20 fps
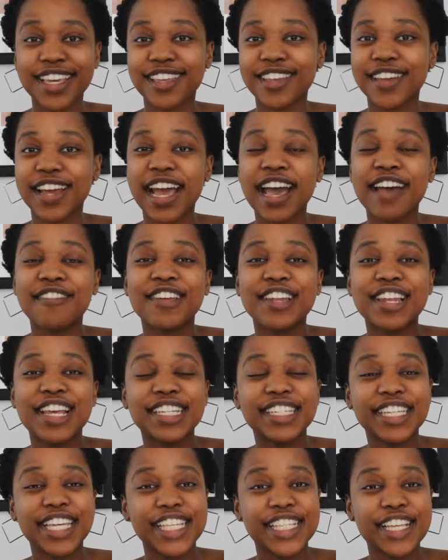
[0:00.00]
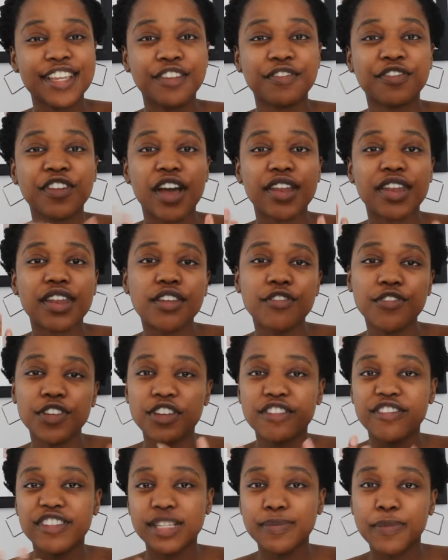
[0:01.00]
and your cover letters and you've gotten a
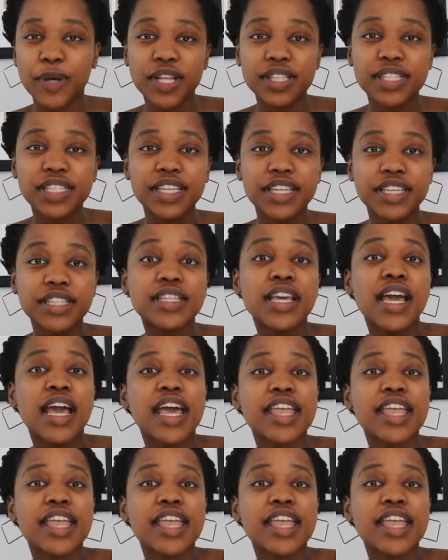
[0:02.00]
few responses,